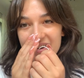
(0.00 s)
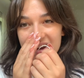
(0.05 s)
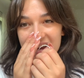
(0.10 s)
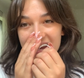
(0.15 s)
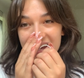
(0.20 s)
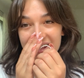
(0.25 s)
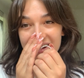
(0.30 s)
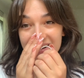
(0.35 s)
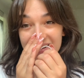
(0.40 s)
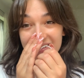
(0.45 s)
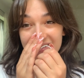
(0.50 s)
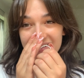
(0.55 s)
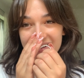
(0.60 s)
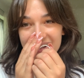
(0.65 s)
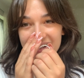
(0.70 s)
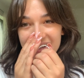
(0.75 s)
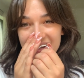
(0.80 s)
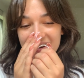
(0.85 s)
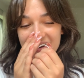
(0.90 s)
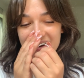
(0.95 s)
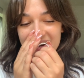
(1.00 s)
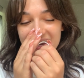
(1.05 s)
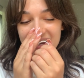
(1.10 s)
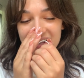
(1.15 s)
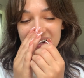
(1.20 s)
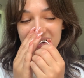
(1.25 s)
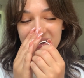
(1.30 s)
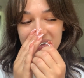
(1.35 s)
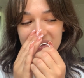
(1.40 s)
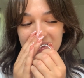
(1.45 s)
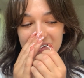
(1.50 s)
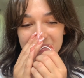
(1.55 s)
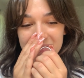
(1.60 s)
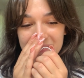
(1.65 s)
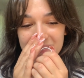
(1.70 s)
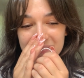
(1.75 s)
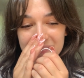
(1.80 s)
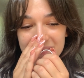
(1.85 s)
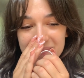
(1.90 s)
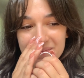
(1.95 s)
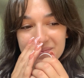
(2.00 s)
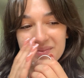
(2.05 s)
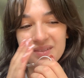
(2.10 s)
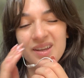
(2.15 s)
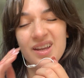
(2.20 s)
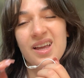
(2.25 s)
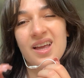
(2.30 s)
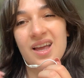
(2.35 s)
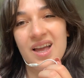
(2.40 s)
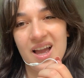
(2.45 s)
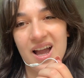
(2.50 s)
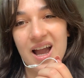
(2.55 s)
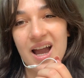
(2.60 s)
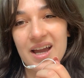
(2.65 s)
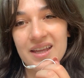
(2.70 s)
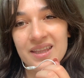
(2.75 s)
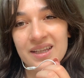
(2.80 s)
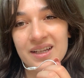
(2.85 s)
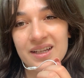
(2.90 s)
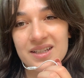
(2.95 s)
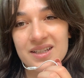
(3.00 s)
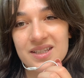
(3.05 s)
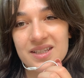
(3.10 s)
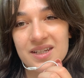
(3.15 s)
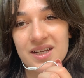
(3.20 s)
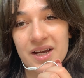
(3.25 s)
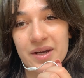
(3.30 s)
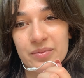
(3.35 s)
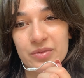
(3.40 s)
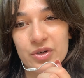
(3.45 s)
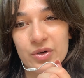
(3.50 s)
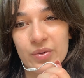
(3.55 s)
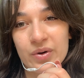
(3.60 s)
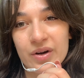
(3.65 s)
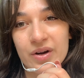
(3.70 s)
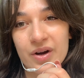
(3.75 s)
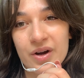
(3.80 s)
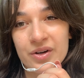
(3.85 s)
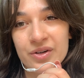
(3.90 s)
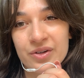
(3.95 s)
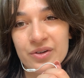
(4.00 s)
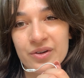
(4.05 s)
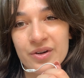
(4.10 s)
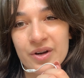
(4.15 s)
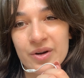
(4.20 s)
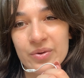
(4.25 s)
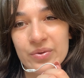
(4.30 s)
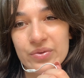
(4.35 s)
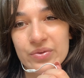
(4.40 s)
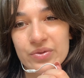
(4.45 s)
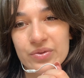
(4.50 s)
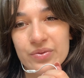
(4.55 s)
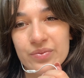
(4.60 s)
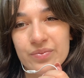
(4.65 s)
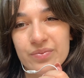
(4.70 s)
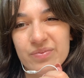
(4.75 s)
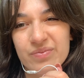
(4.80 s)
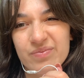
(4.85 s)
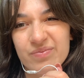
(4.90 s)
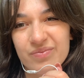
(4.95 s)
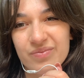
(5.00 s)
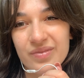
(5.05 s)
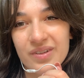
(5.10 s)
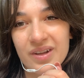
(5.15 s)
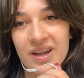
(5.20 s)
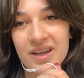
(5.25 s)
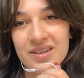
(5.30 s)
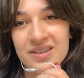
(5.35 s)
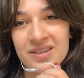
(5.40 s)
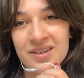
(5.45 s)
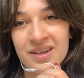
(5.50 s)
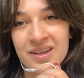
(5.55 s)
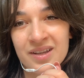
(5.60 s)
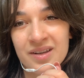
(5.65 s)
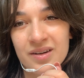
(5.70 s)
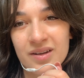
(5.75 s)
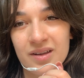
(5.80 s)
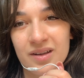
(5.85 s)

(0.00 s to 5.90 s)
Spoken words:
great. Really great. I think it's time to work on your nose, isn't it?